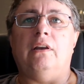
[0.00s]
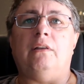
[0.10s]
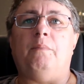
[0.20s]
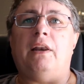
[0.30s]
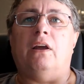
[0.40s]

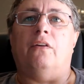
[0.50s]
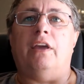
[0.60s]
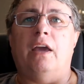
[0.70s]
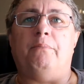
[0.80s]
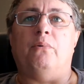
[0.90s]
Depending on
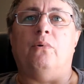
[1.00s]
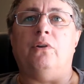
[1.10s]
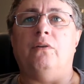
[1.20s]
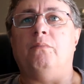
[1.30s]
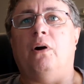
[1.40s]
the
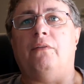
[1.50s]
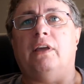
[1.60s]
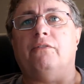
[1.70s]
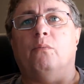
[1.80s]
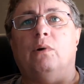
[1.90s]
airport, you might have to
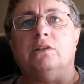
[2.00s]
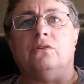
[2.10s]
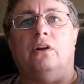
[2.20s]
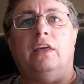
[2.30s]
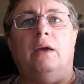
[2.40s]
get from one
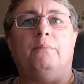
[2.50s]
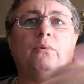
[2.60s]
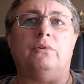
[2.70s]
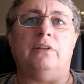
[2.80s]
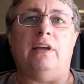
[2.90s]
side of the
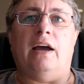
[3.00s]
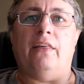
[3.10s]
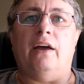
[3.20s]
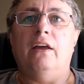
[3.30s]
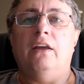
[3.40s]
airport to the
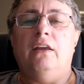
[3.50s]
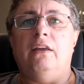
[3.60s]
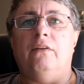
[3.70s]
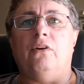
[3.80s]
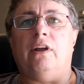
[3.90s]
other.
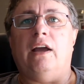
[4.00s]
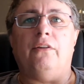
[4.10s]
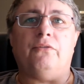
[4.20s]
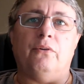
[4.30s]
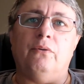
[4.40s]
You've got to
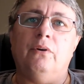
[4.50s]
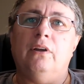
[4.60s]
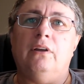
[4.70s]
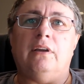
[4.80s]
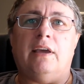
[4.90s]
go through
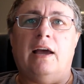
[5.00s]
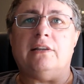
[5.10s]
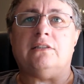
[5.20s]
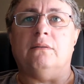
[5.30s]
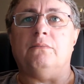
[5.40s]

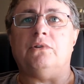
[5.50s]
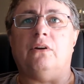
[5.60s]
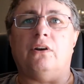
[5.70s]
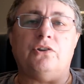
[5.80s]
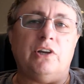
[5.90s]
customs.
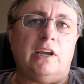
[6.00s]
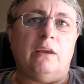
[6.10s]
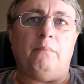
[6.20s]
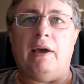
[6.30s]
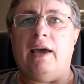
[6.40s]
You've got to check
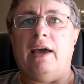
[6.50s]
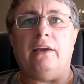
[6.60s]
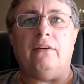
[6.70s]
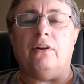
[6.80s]
your bag.